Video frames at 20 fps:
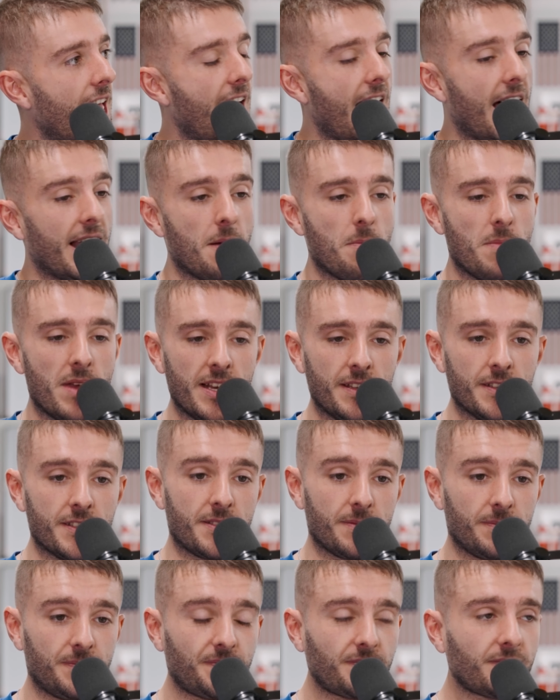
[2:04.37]
And it
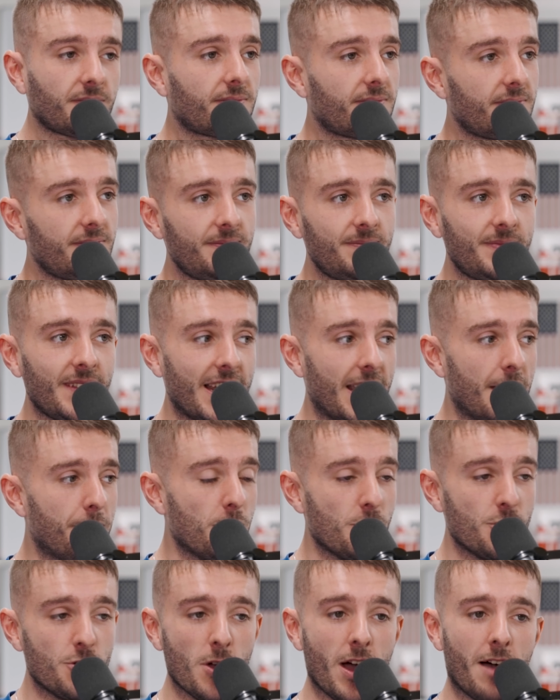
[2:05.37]
means if
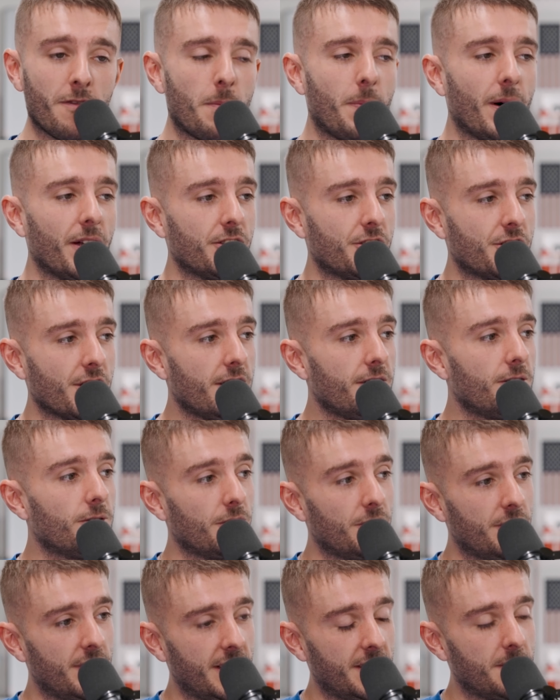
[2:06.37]
you do have a puncture or
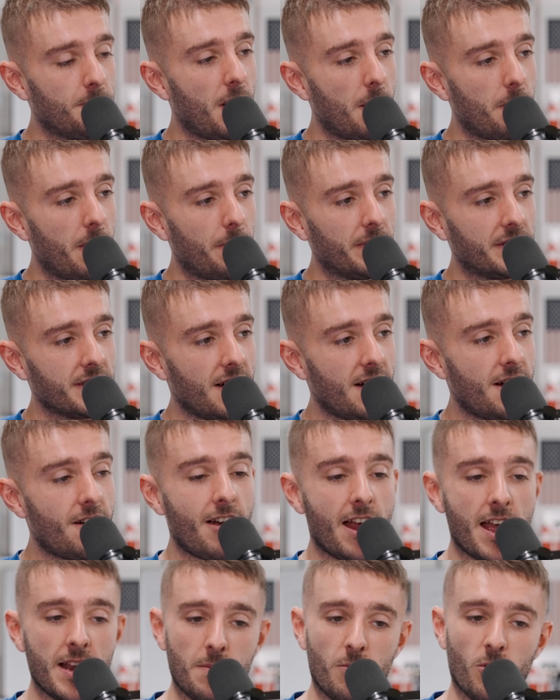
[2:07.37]
you need to pump up a tire
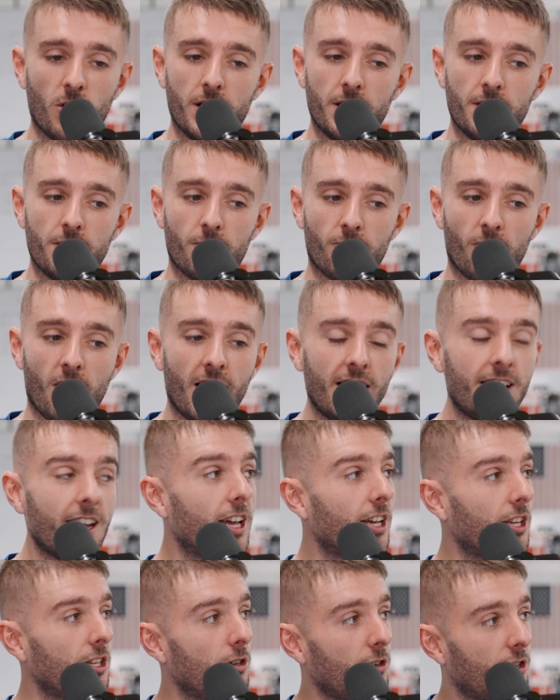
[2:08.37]
at any point in your ride,
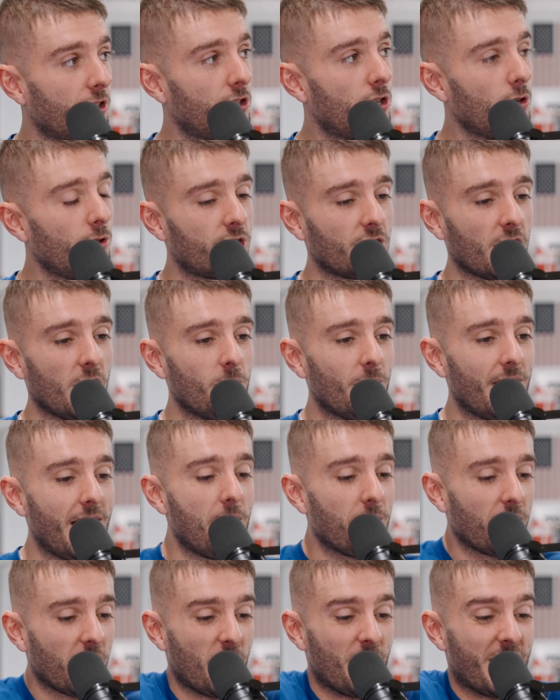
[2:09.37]
you can do so
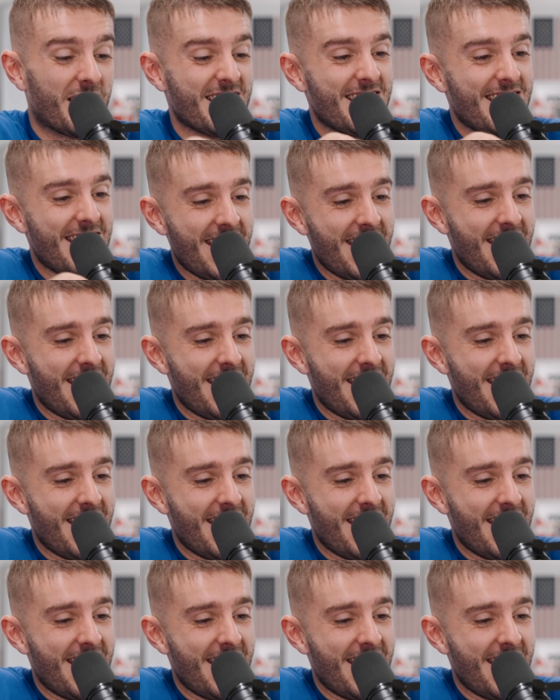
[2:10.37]
without going.